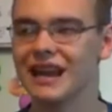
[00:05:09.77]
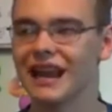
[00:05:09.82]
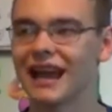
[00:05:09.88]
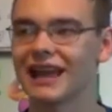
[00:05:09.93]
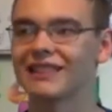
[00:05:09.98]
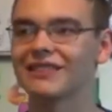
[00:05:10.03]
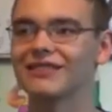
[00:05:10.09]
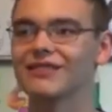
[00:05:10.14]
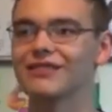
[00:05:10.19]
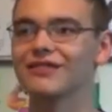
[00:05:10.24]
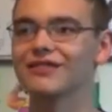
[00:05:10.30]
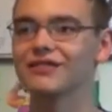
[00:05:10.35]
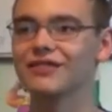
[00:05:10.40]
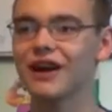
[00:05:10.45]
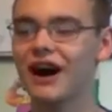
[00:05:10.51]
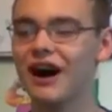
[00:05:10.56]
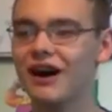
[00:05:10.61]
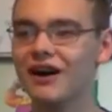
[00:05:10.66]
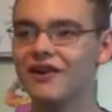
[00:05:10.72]
and I
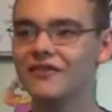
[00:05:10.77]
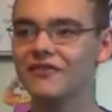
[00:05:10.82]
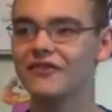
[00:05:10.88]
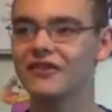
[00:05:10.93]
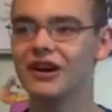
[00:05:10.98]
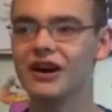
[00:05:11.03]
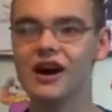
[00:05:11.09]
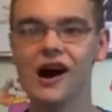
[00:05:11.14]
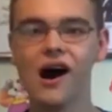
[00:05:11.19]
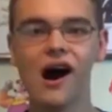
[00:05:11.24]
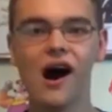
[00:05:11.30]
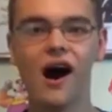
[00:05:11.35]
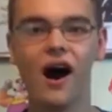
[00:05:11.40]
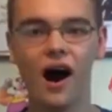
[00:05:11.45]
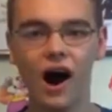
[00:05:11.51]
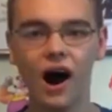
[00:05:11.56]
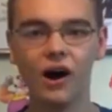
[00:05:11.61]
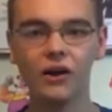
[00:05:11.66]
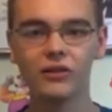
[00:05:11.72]
love
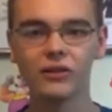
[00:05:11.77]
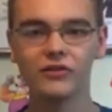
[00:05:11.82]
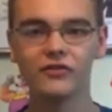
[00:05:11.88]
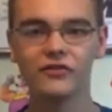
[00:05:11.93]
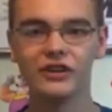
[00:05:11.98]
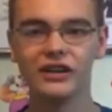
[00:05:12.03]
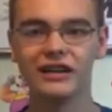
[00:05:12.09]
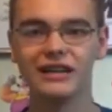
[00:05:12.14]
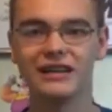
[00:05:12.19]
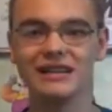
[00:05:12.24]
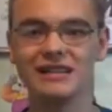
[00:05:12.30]
all of it.